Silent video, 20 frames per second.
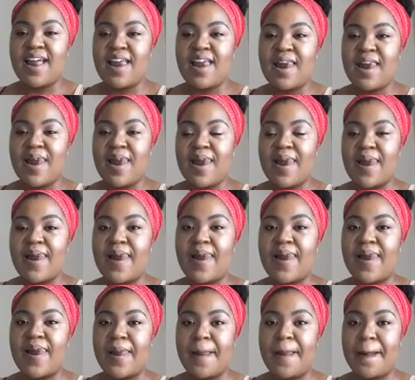
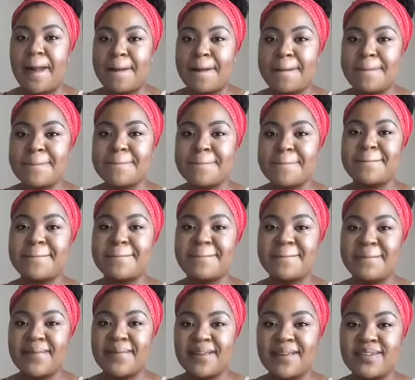
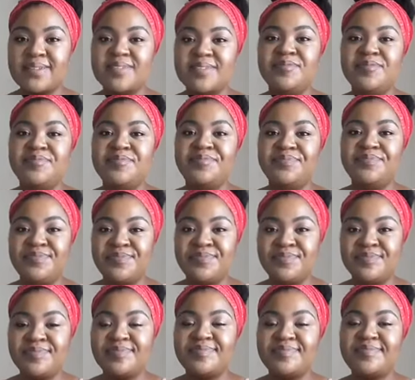
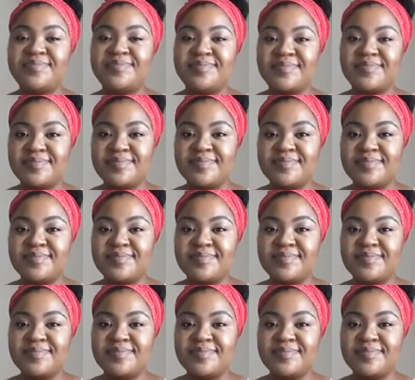[no speech]